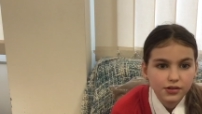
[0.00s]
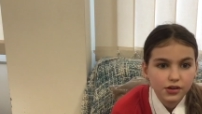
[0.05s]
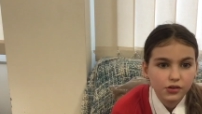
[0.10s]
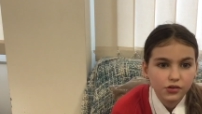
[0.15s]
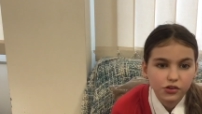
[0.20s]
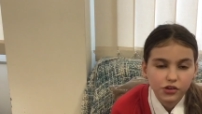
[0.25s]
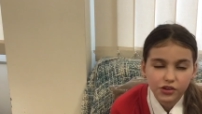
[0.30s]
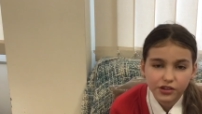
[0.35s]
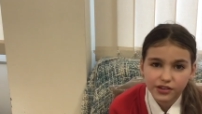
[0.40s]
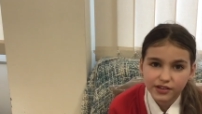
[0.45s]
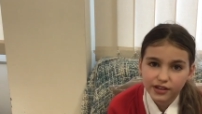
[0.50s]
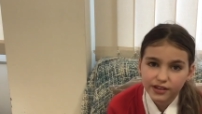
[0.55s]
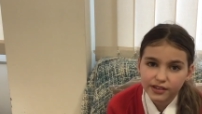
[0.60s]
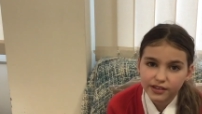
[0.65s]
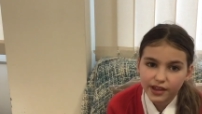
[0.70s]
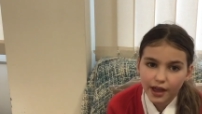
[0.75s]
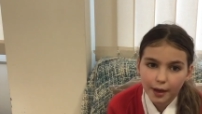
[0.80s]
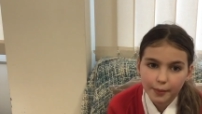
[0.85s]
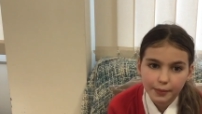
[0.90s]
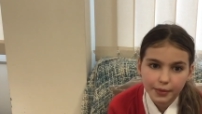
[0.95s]
So justice
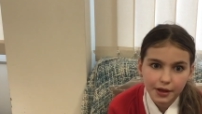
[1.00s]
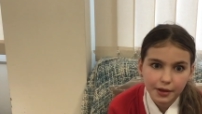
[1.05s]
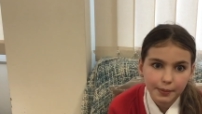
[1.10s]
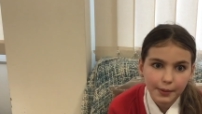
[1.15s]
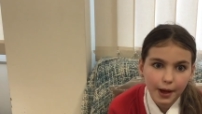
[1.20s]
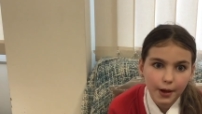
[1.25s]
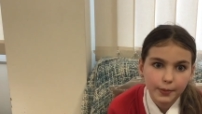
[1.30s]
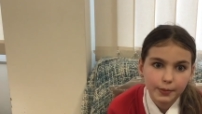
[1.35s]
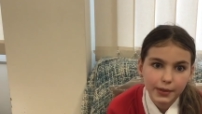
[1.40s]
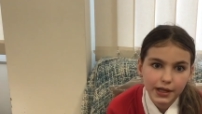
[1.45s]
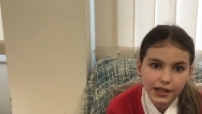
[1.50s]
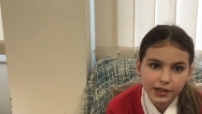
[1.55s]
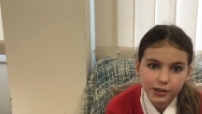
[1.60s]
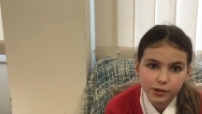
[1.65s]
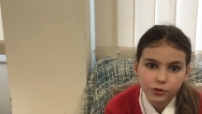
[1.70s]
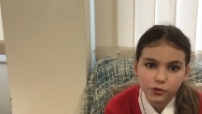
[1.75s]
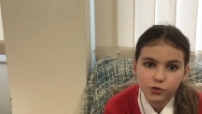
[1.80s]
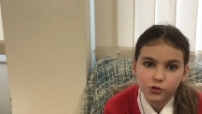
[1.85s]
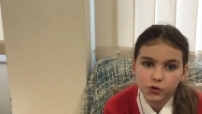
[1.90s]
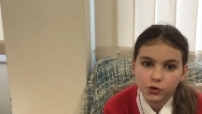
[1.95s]
can be about
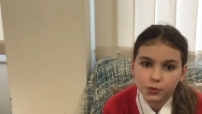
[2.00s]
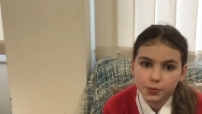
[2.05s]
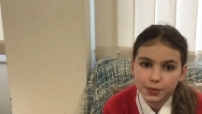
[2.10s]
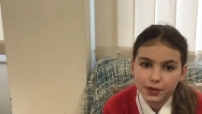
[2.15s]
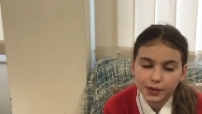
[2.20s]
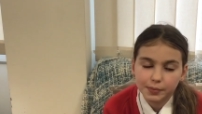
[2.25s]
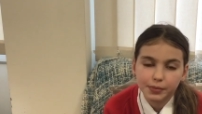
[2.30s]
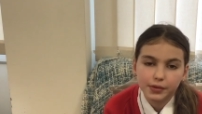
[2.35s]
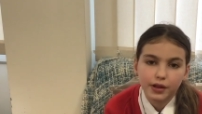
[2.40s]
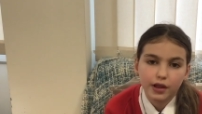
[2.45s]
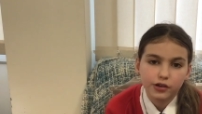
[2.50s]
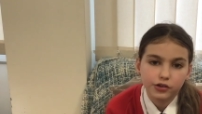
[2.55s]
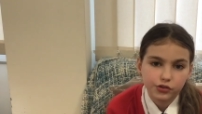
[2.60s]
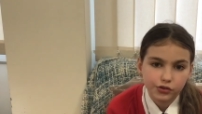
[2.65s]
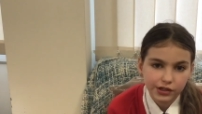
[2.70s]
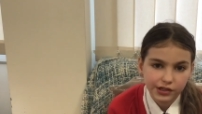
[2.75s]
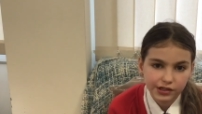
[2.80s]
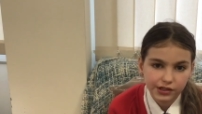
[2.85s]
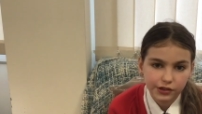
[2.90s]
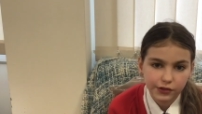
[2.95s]
making sure people are
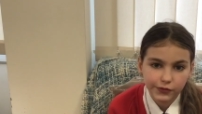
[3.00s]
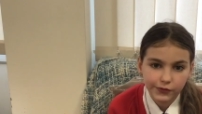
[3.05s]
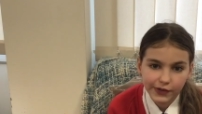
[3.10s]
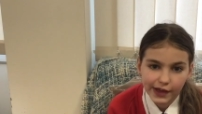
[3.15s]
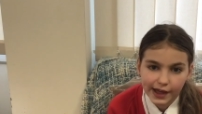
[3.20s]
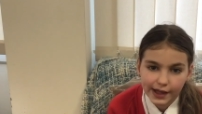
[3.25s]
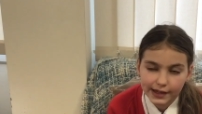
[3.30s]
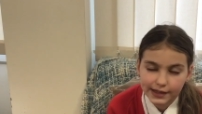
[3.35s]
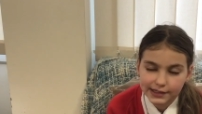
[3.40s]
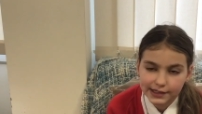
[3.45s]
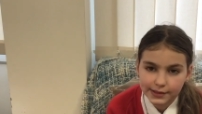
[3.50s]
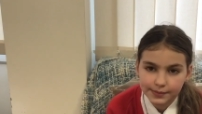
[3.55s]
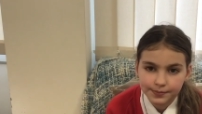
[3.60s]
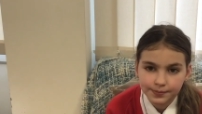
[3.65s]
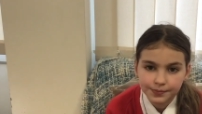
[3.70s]
treated fairly.